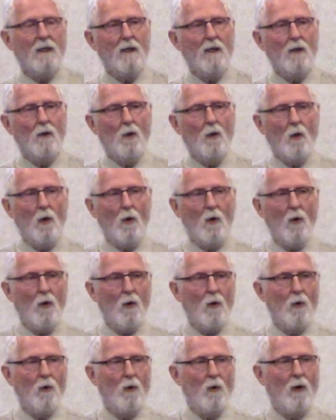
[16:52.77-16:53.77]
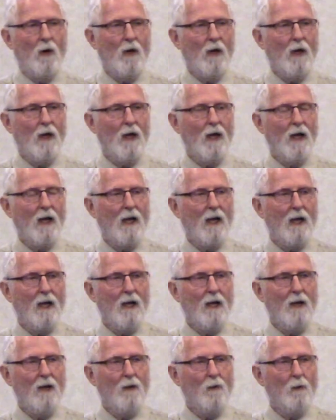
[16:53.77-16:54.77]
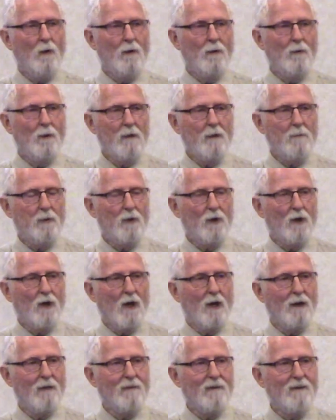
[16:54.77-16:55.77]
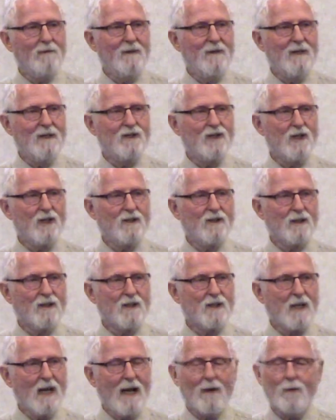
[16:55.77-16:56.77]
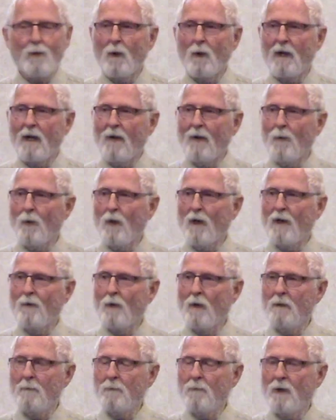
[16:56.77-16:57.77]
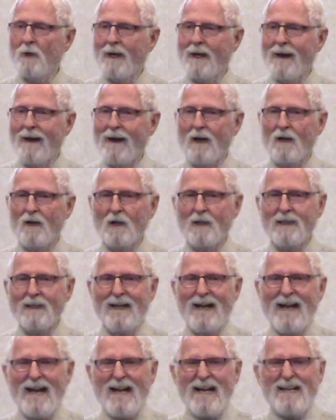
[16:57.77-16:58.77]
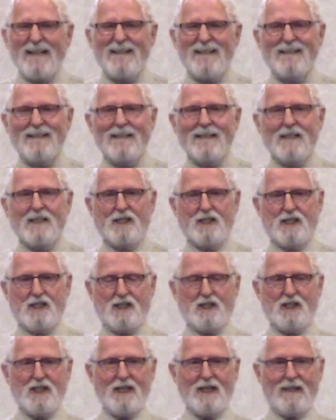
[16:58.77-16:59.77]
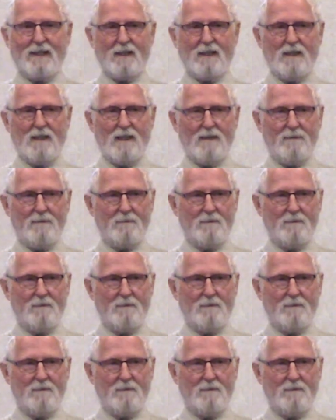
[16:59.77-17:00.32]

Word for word: Oh, when we put our divisions aside, when, when we put our distinctive